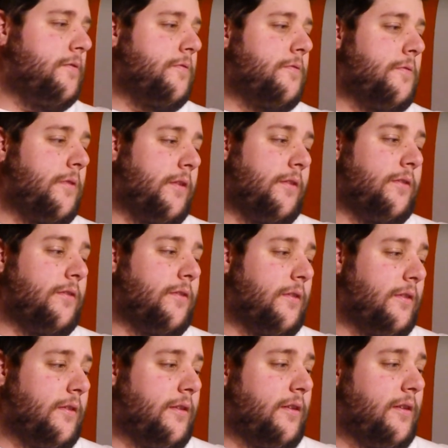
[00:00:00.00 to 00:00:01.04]
who is
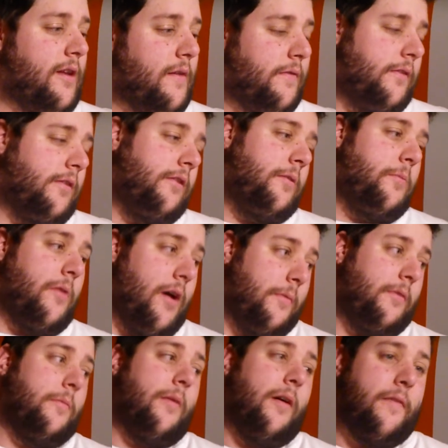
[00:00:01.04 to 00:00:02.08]
definitely
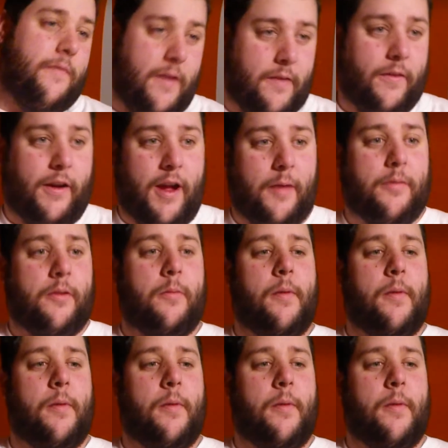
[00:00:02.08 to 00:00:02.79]
probably my favorite Captain